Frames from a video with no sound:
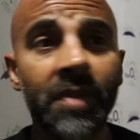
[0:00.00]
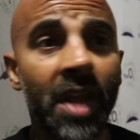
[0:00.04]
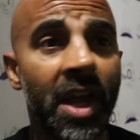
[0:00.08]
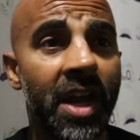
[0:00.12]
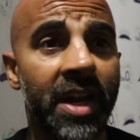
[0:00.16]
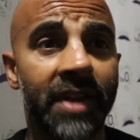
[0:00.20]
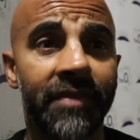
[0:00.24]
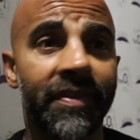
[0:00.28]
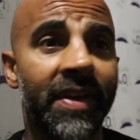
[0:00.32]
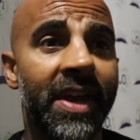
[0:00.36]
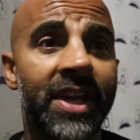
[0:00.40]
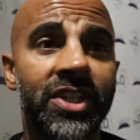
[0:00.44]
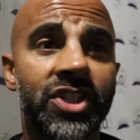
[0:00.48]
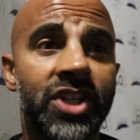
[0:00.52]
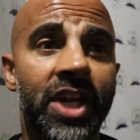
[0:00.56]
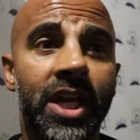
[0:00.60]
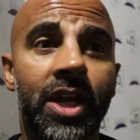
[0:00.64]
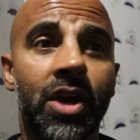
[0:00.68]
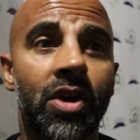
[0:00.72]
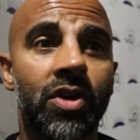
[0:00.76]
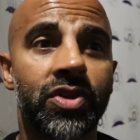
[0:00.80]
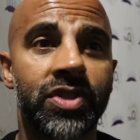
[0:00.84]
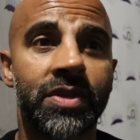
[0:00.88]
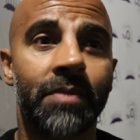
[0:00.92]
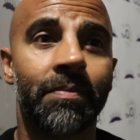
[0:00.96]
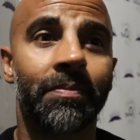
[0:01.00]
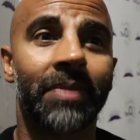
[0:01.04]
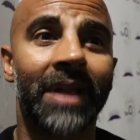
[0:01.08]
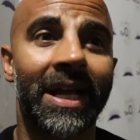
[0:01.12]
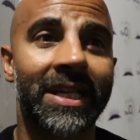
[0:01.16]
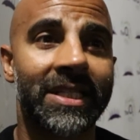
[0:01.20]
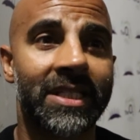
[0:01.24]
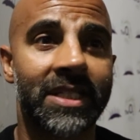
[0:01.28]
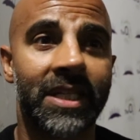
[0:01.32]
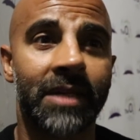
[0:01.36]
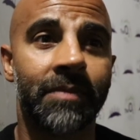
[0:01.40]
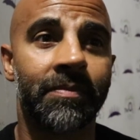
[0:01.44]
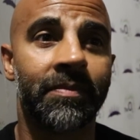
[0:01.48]
and if AJ goes and
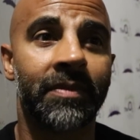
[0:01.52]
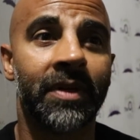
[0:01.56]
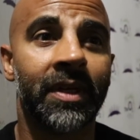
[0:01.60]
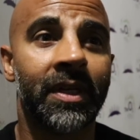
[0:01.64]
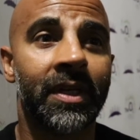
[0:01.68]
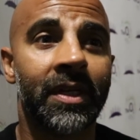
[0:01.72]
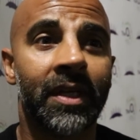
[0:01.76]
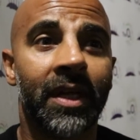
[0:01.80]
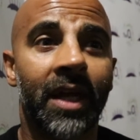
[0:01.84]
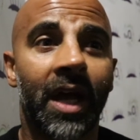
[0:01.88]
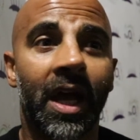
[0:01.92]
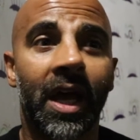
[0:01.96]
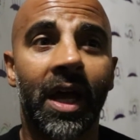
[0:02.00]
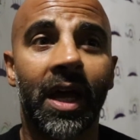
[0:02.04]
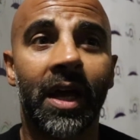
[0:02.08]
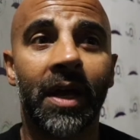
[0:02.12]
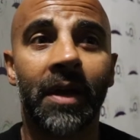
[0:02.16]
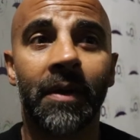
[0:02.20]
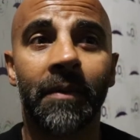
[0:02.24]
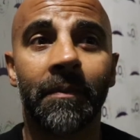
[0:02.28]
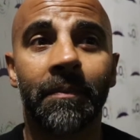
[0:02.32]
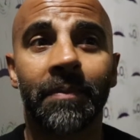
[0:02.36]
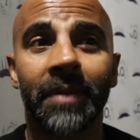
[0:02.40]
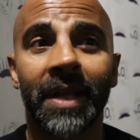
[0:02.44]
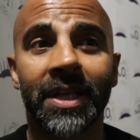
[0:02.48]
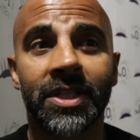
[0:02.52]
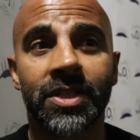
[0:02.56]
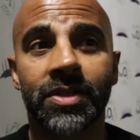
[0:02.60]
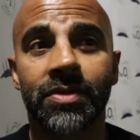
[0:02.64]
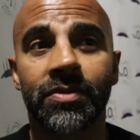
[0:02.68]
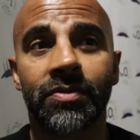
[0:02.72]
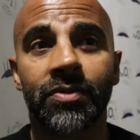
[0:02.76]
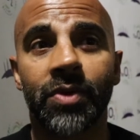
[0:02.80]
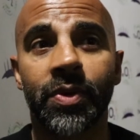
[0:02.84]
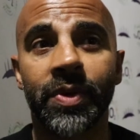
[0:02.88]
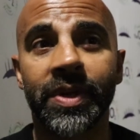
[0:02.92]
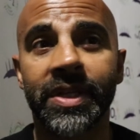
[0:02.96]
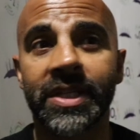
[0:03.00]
blasts him, uh, blasts
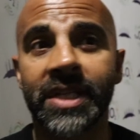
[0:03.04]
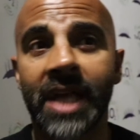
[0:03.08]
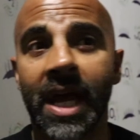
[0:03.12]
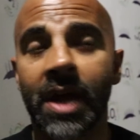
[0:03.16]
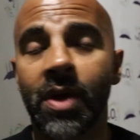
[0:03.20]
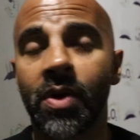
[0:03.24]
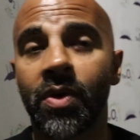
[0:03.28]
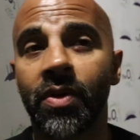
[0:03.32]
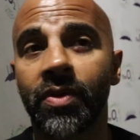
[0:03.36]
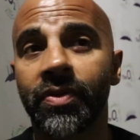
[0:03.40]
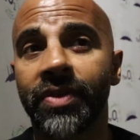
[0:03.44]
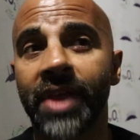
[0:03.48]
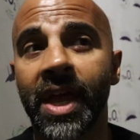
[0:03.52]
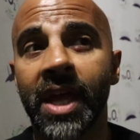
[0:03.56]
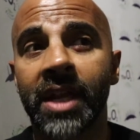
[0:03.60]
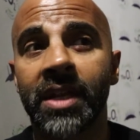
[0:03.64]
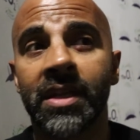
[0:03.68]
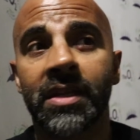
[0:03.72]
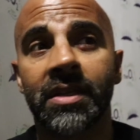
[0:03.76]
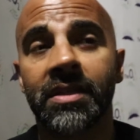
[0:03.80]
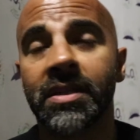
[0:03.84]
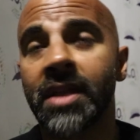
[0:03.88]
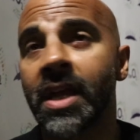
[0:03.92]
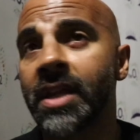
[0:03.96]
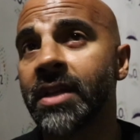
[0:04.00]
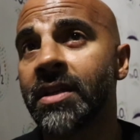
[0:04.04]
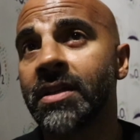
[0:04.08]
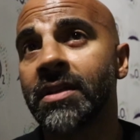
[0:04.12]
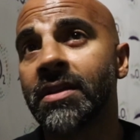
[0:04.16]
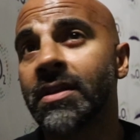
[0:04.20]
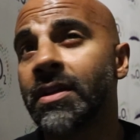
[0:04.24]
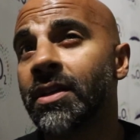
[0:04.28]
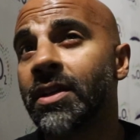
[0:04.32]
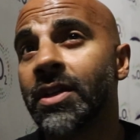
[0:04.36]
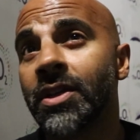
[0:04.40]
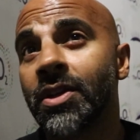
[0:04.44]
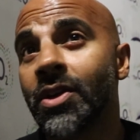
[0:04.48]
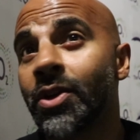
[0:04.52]
Ruiz out, then then
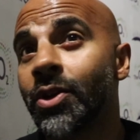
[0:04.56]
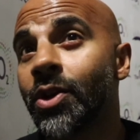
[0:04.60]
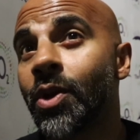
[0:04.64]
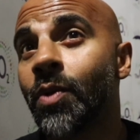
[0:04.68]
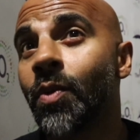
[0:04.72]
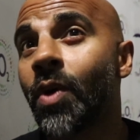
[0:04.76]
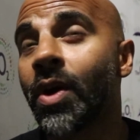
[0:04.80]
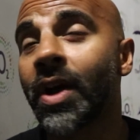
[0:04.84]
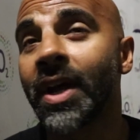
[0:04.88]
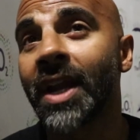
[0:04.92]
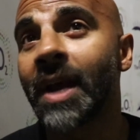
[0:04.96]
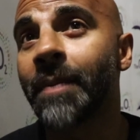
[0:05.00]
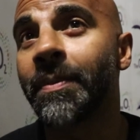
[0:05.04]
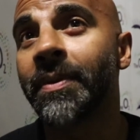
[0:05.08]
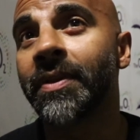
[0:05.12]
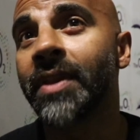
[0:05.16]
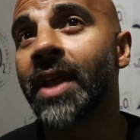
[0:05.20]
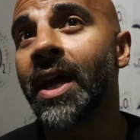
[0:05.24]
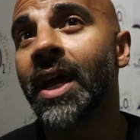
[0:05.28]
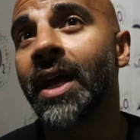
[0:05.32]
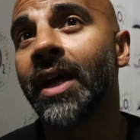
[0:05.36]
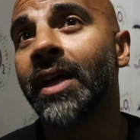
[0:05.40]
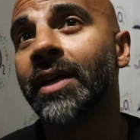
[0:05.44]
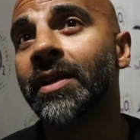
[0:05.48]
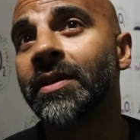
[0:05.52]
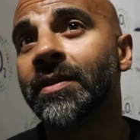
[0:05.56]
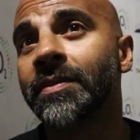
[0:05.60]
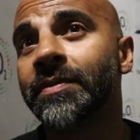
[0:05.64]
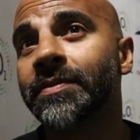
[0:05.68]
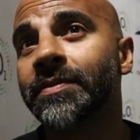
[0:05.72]
you don't know what can happen there.